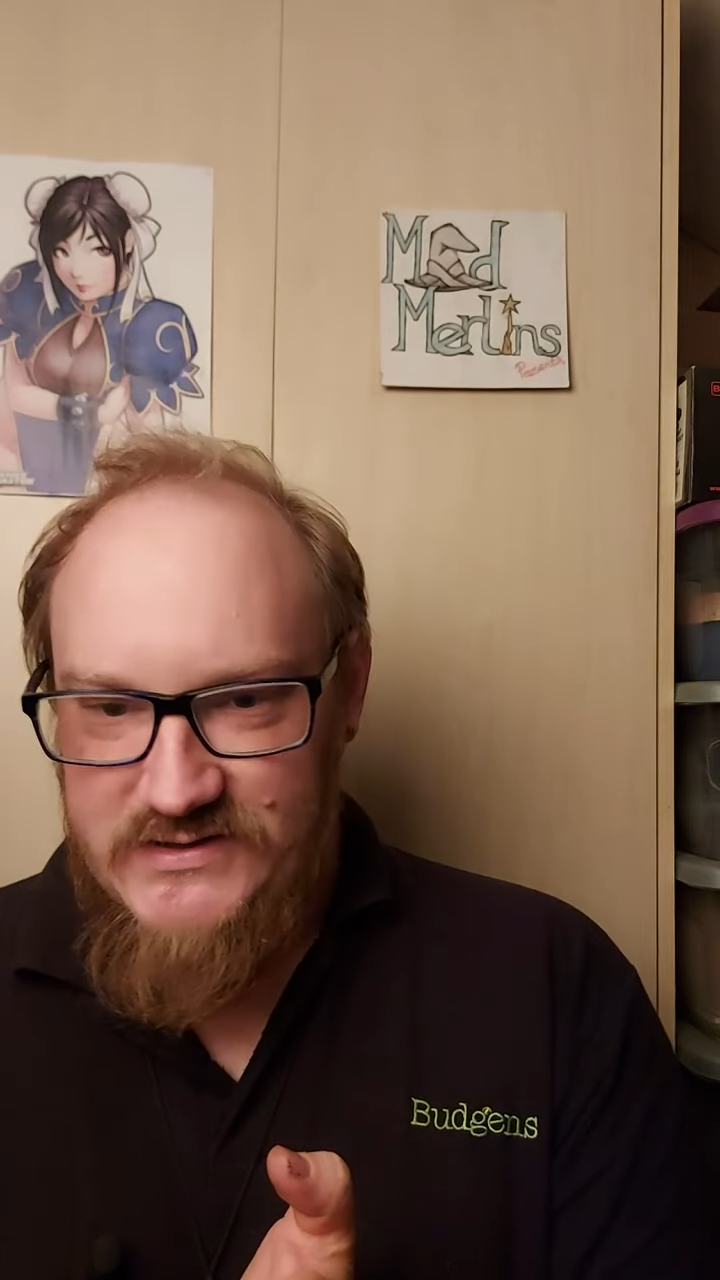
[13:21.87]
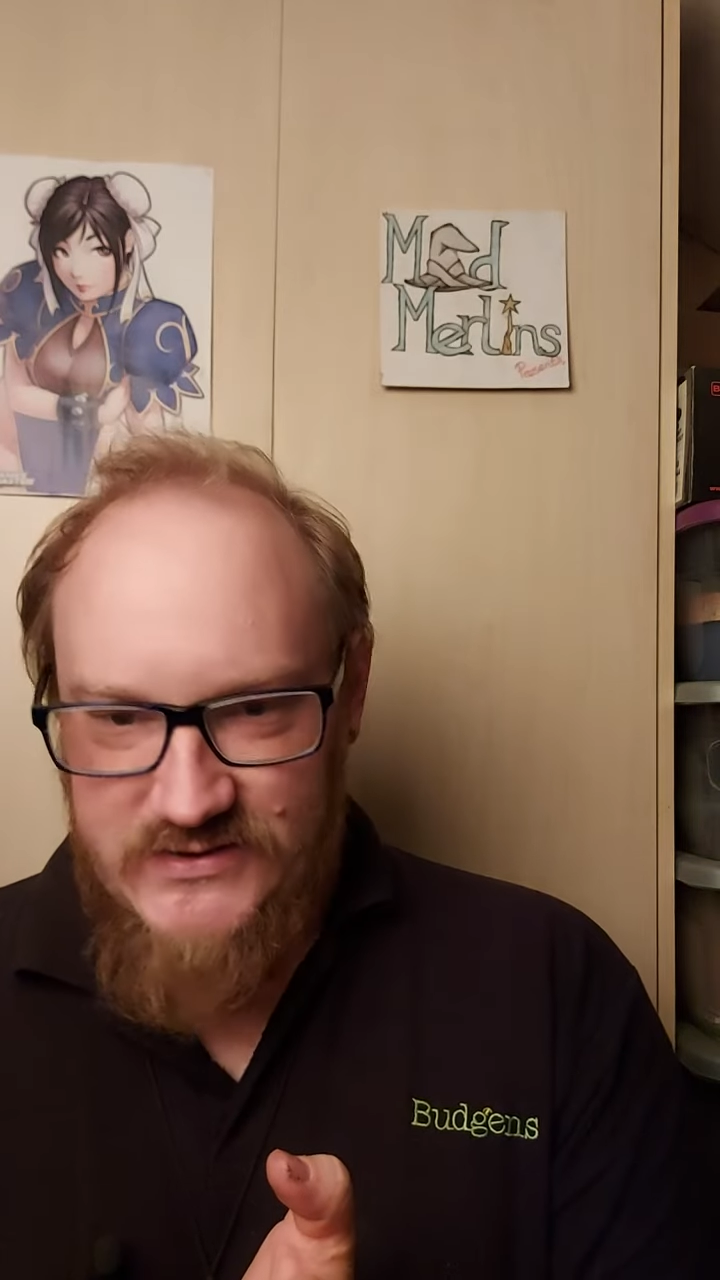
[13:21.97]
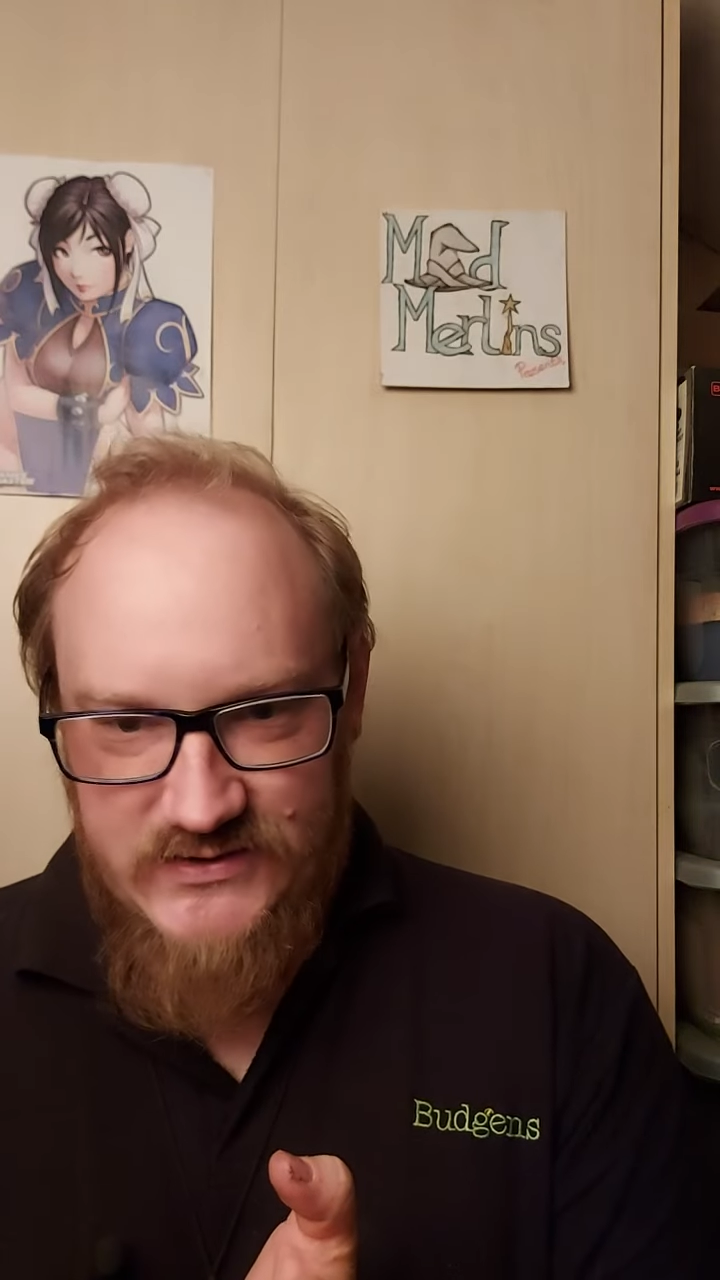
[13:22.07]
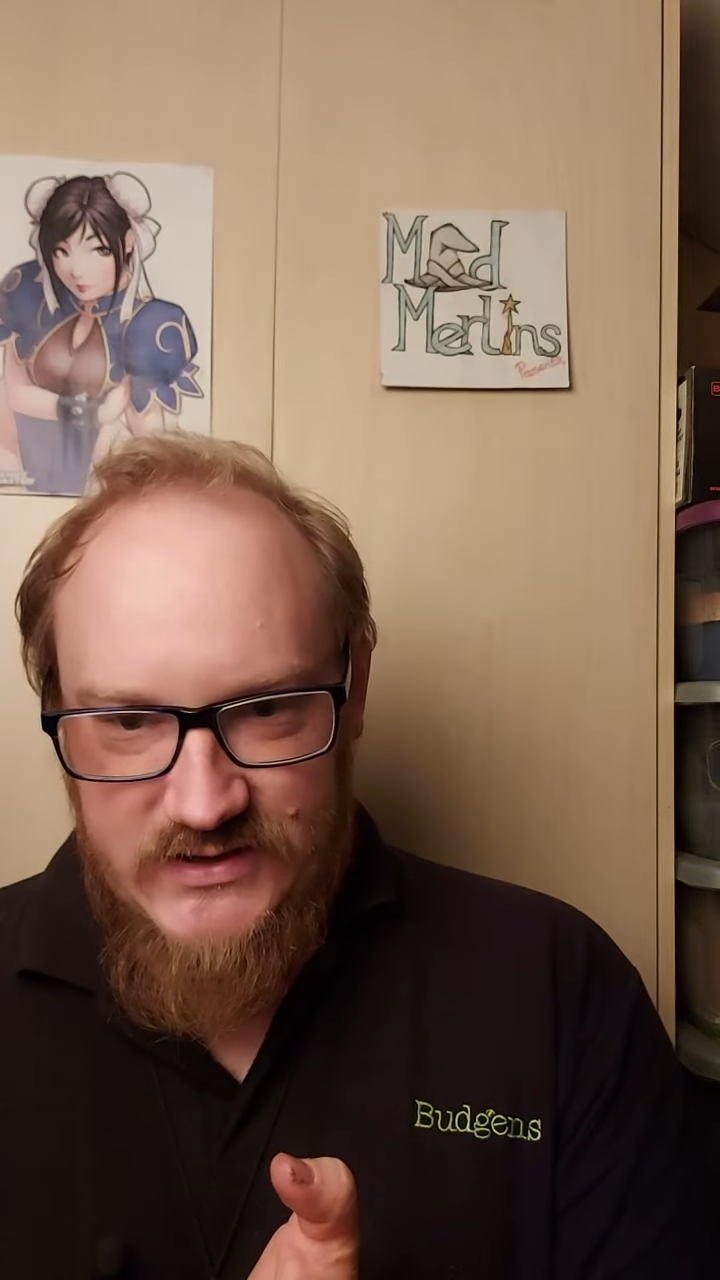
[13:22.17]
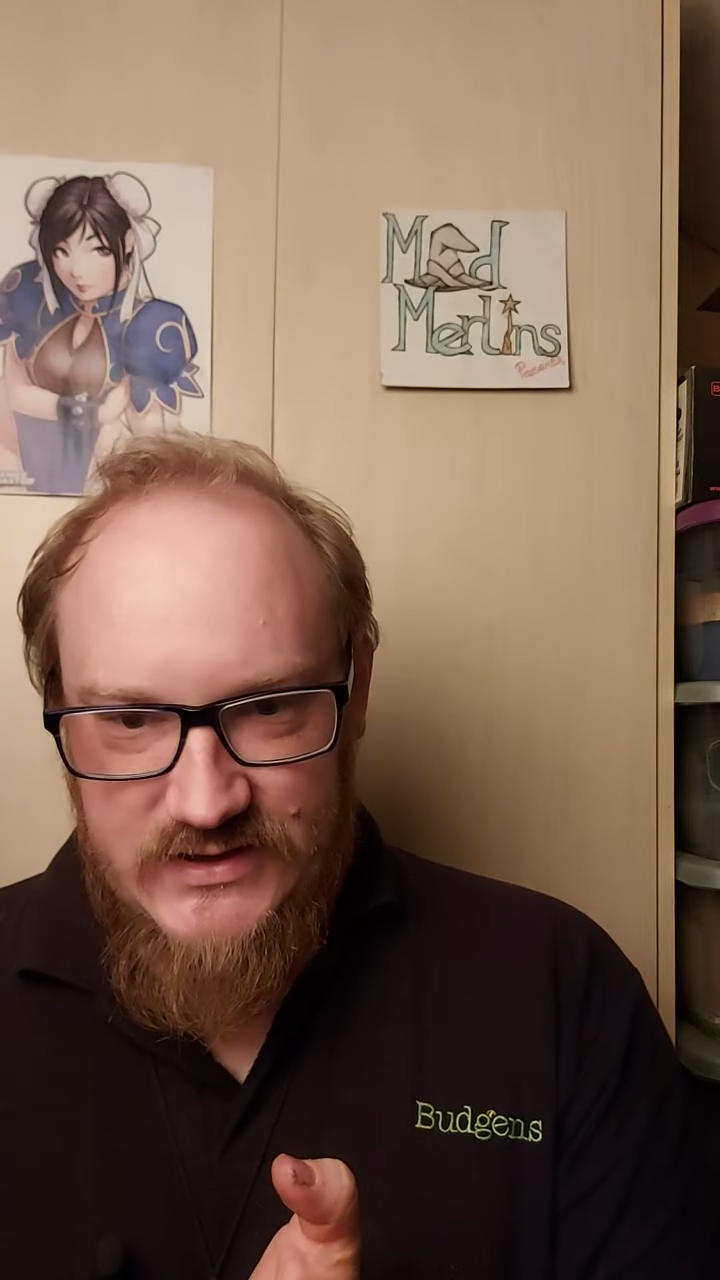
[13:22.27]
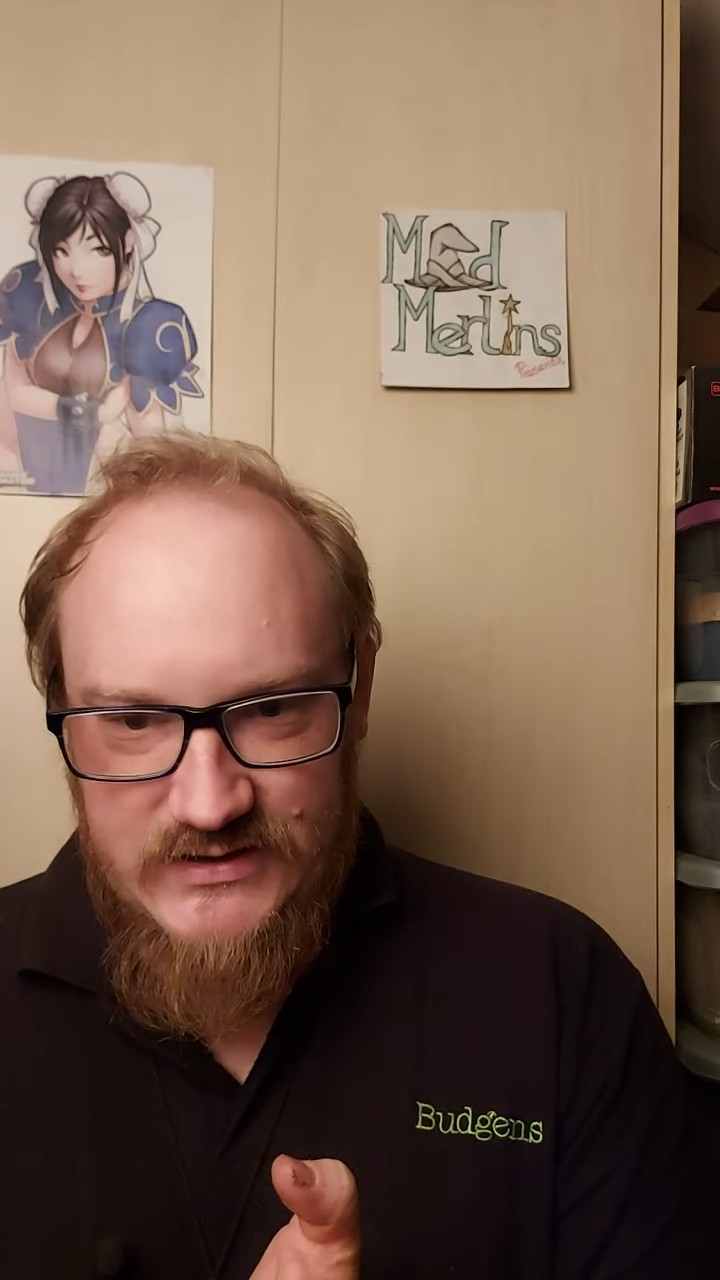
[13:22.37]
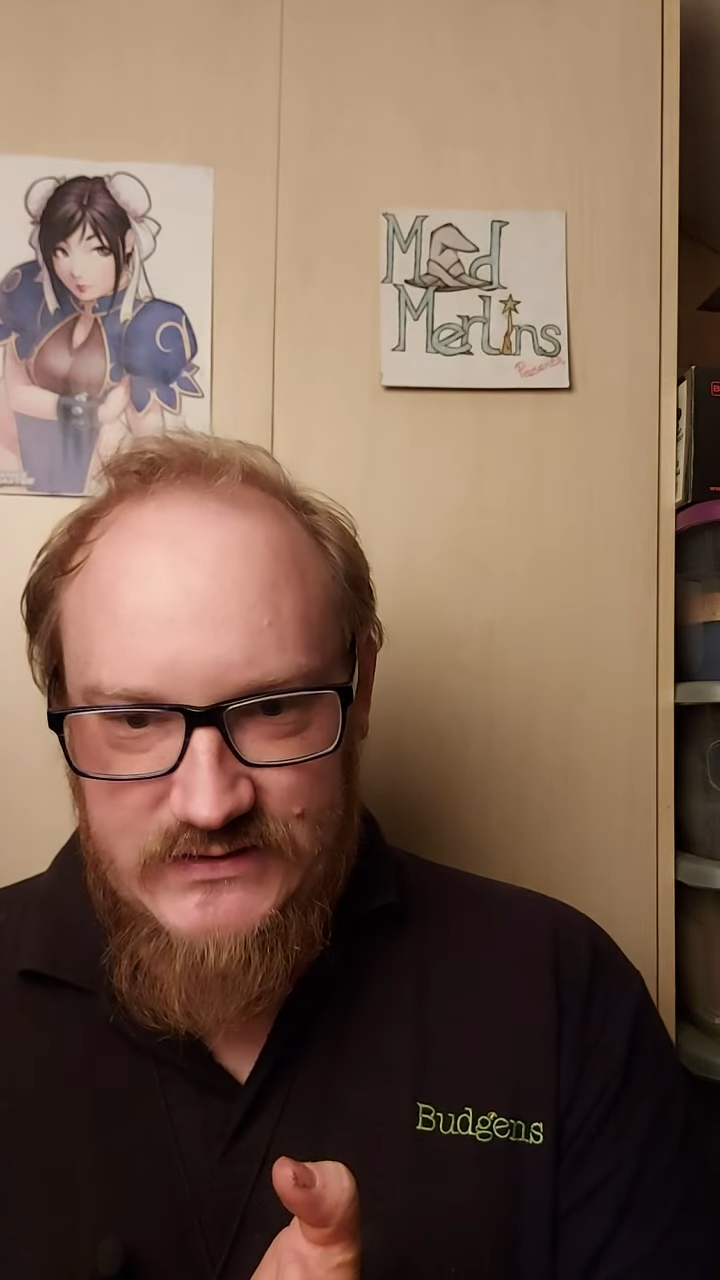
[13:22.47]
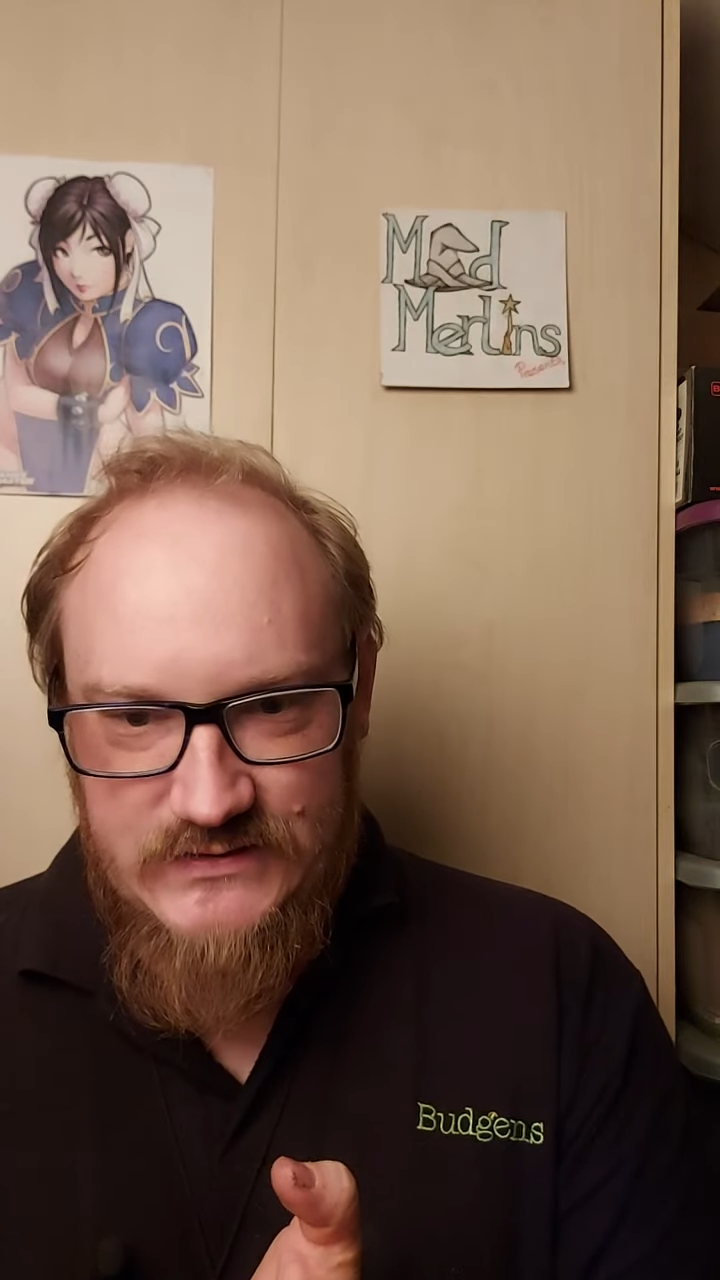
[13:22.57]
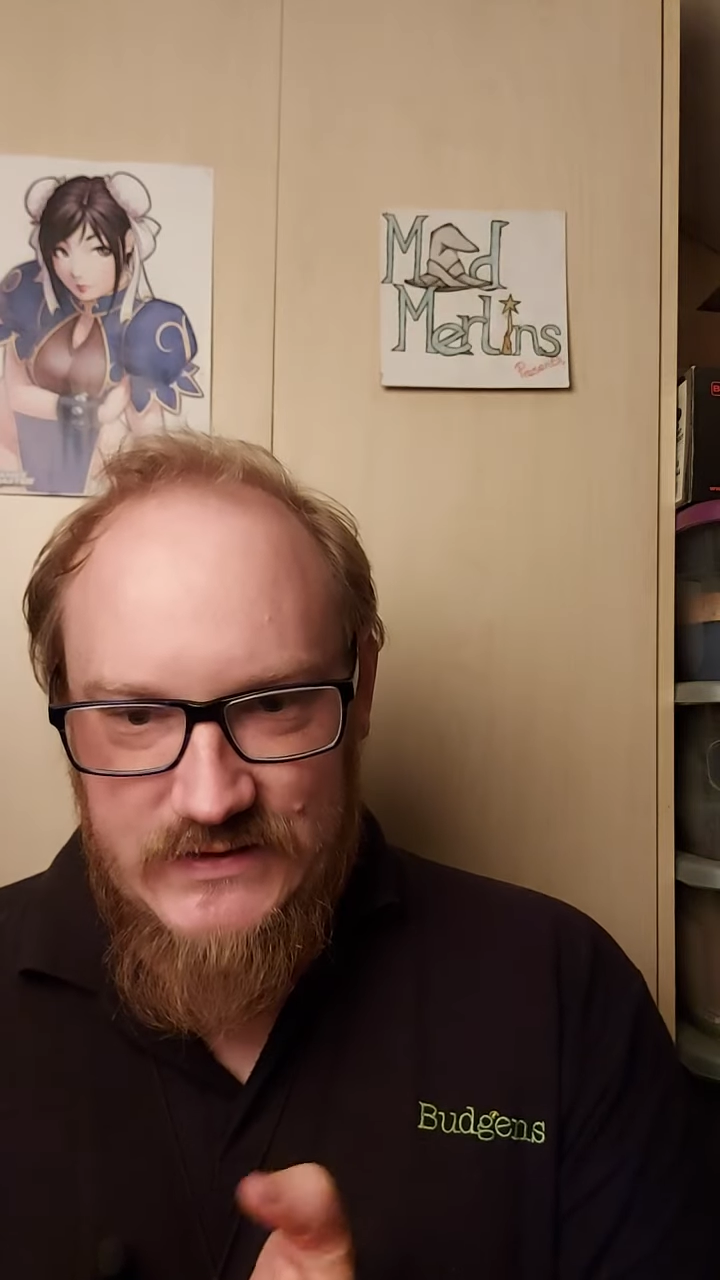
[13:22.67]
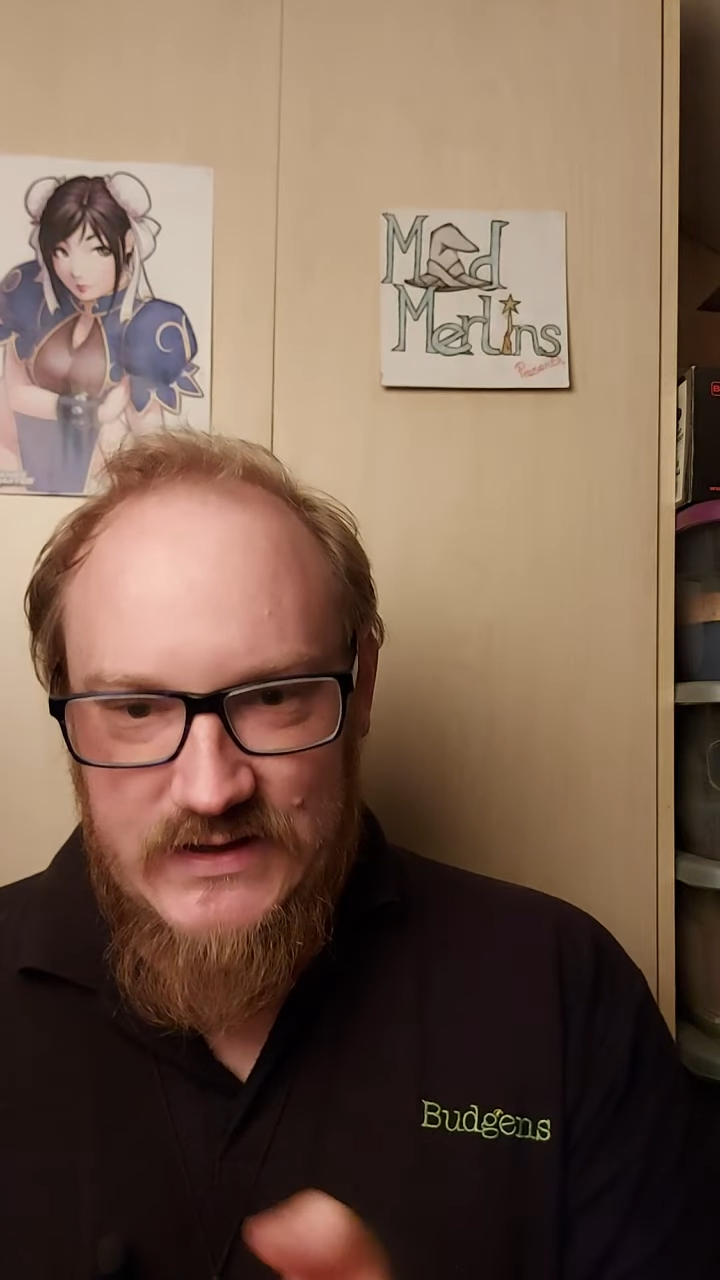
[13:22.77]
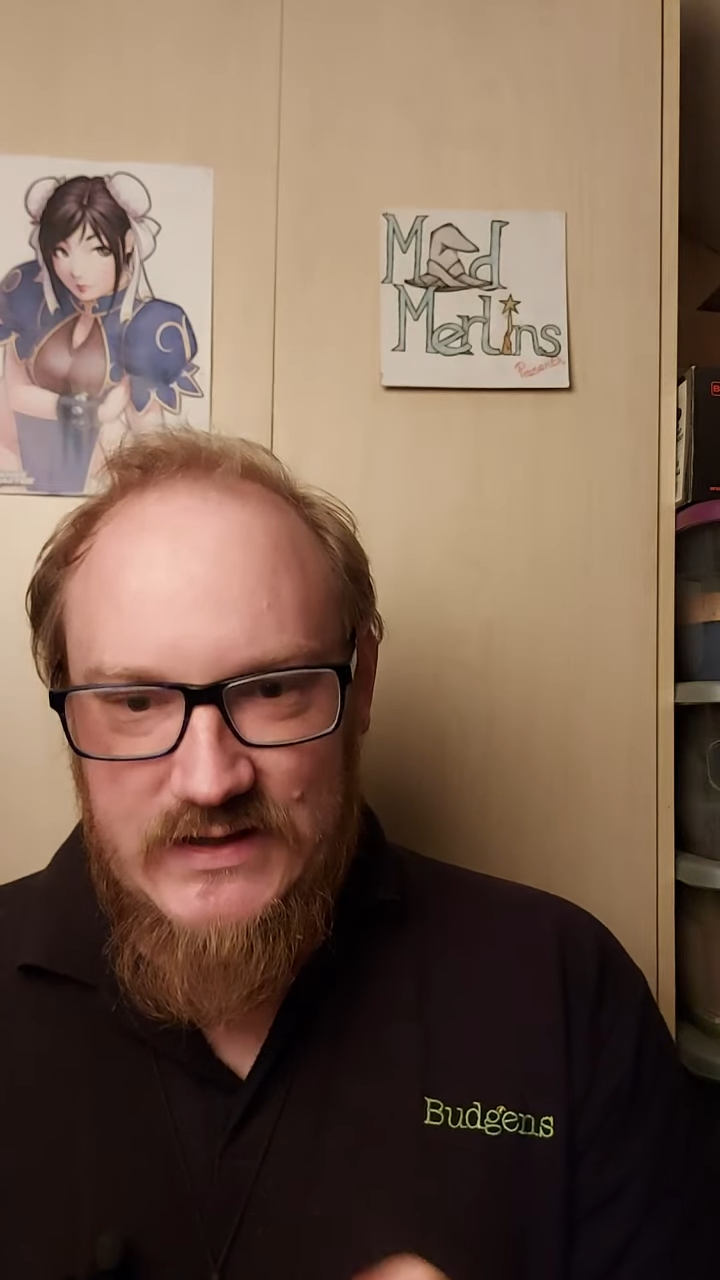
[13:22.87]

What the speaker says: studio.